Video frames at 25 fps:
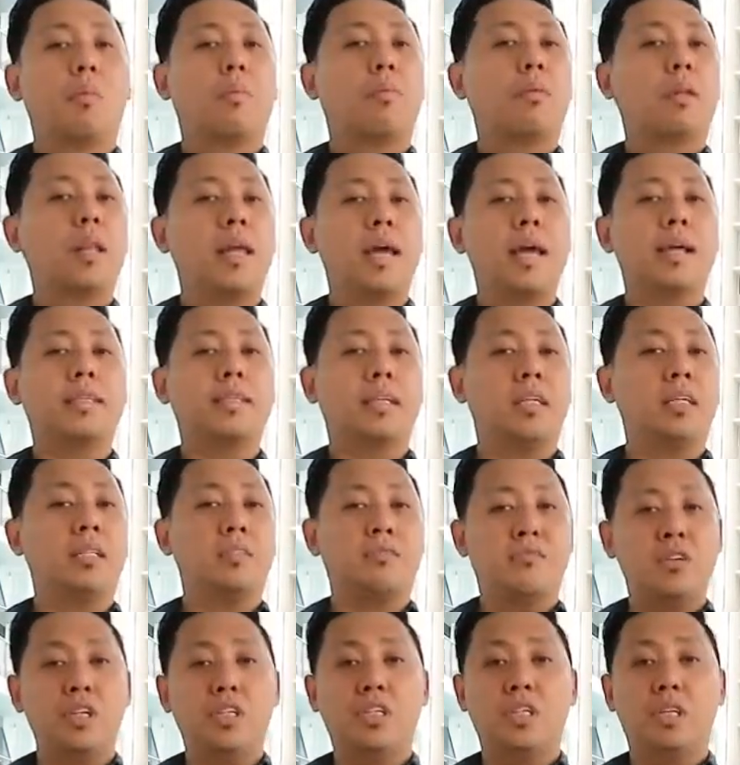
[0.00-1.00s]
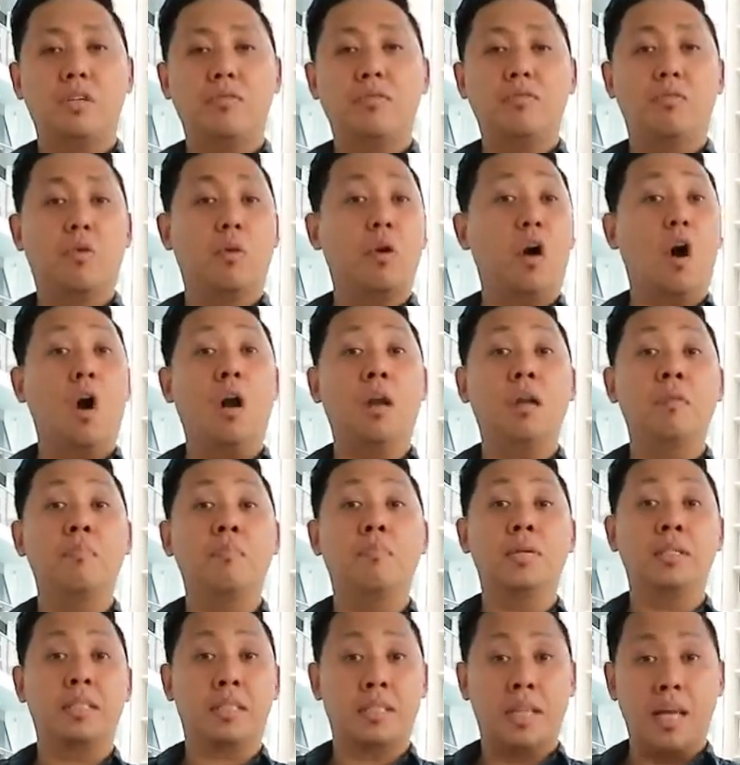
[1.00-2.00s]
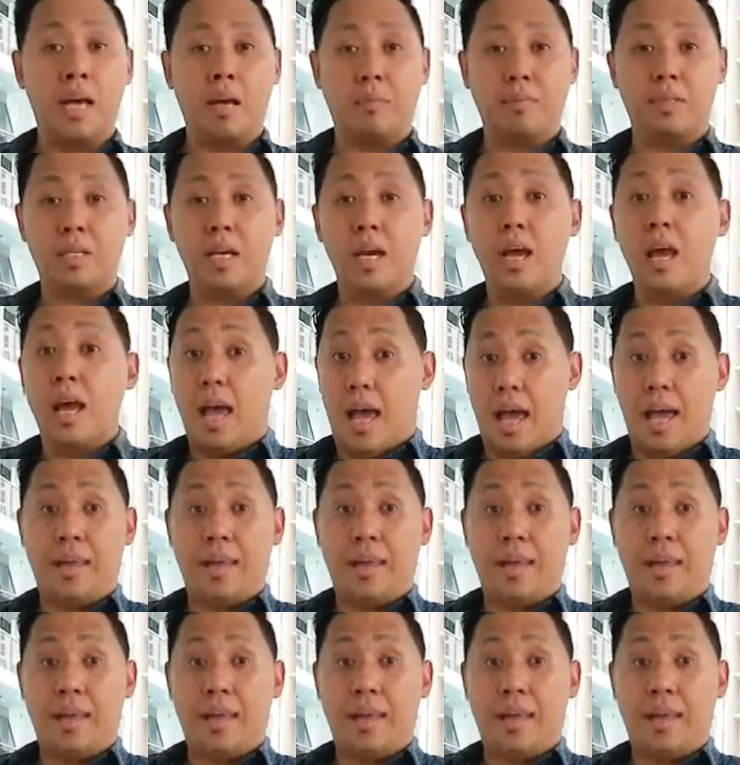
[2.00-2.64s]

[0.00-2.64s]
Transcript: the plans and his vision for Olympus Labs,